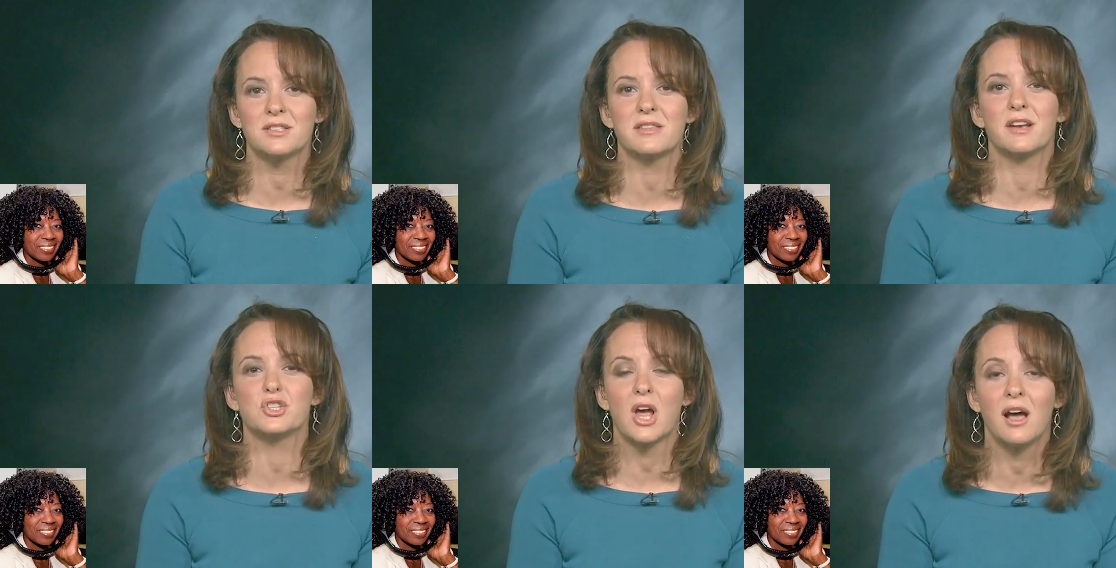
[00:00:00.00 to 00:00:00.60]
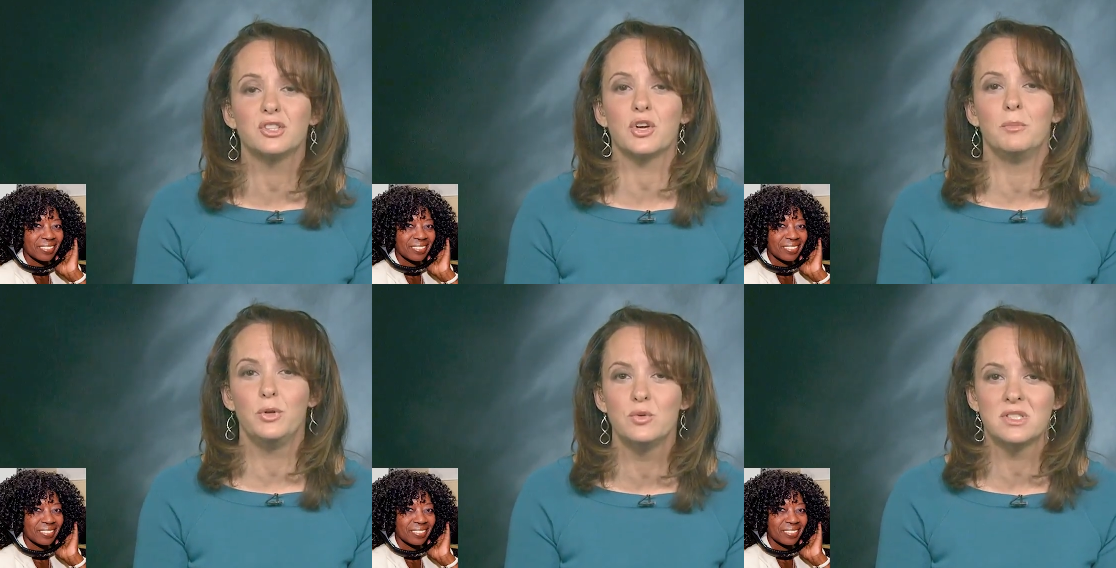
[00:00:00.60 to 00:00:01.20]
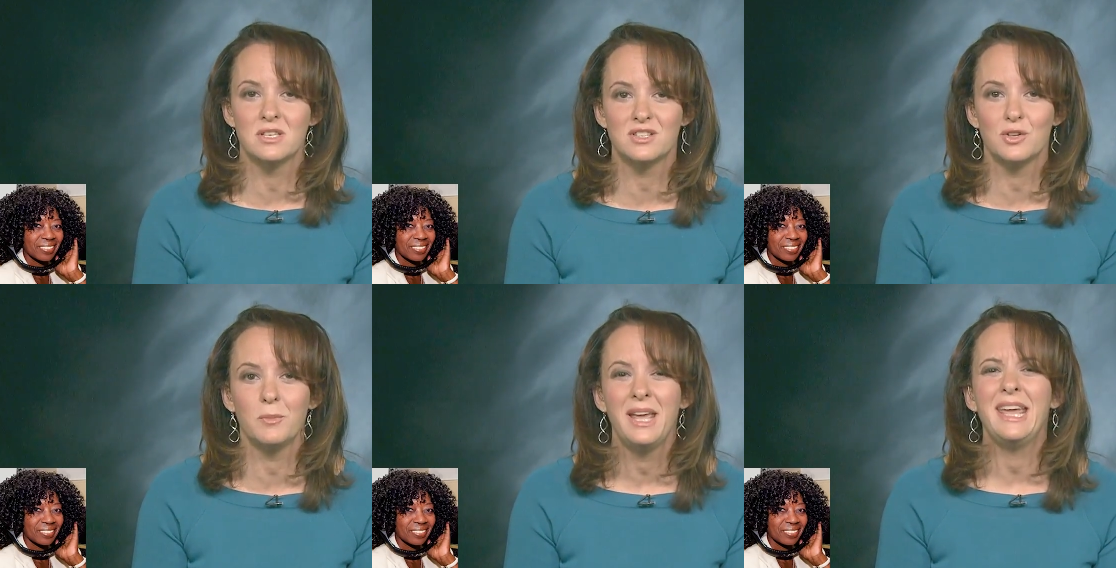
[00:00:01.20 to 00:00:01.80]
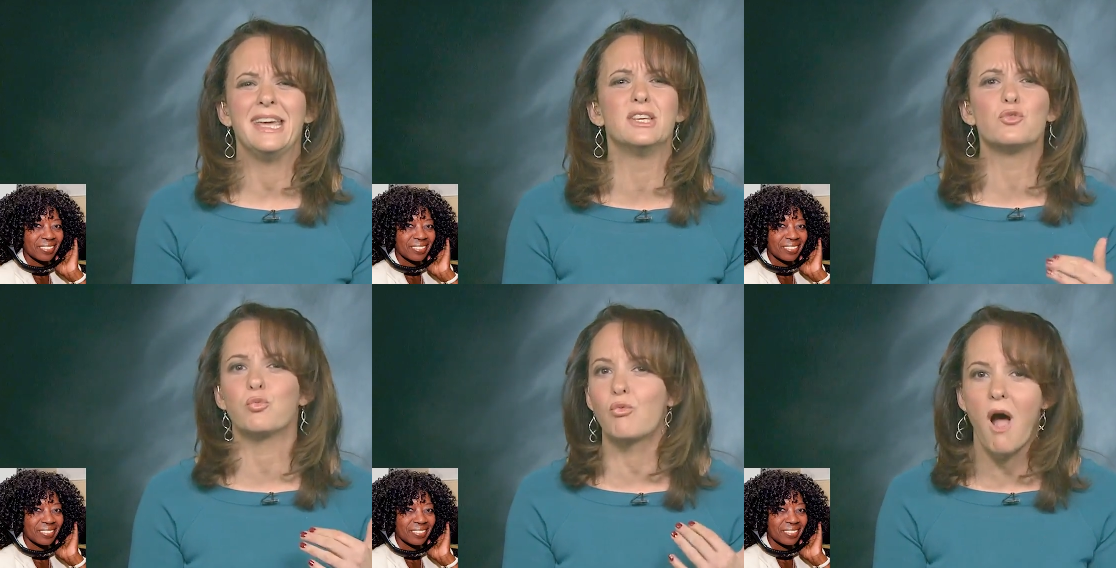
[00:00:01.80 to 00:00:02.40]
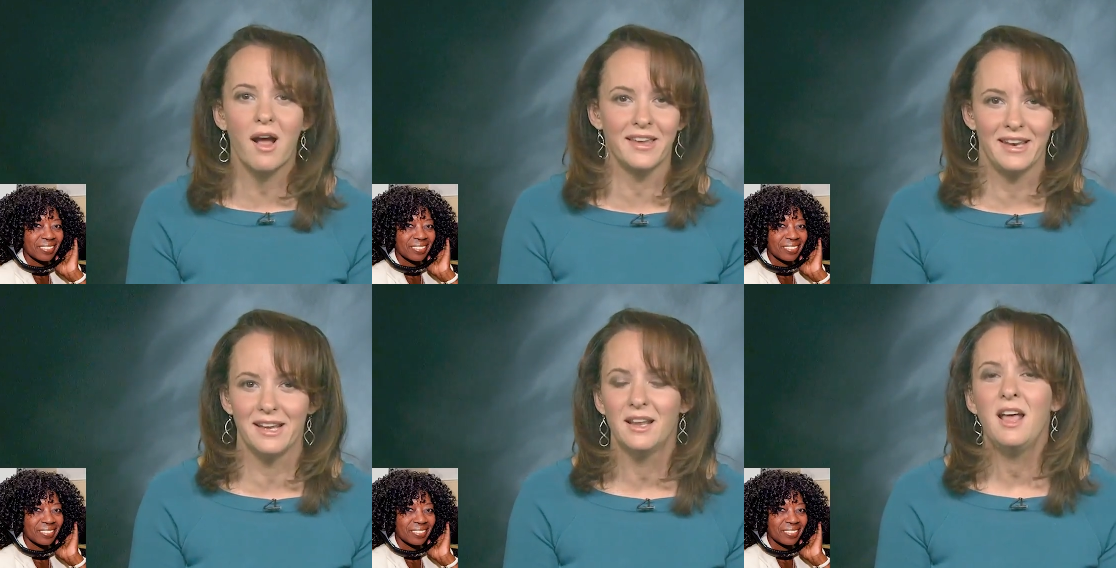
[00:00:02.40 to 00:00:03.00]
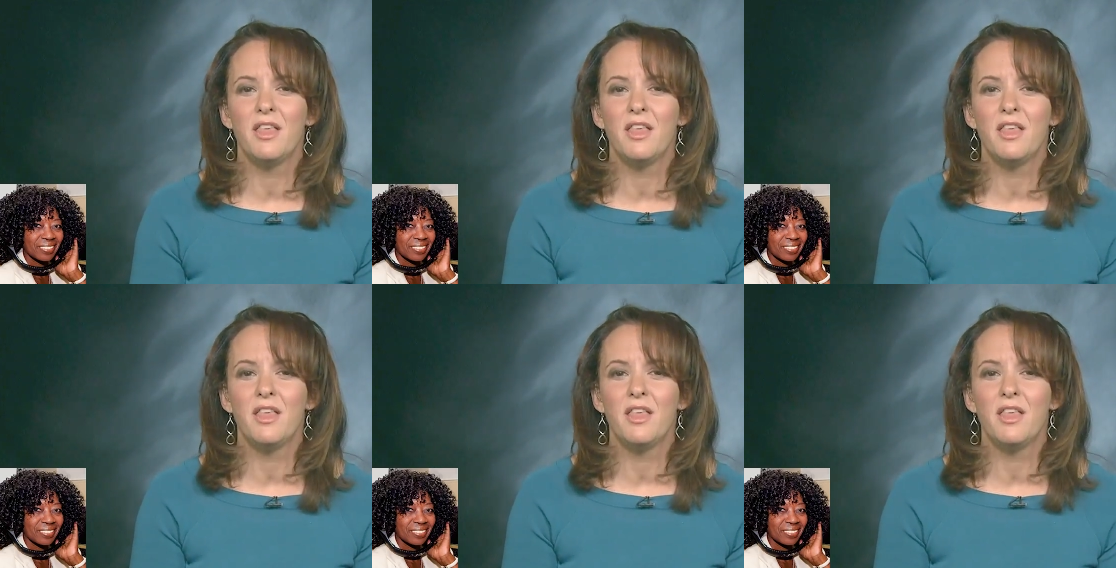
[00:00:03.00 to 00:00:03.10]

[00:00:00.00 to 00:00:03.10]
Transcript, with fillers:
Speaker 1: us that a child's immune system is rocking it.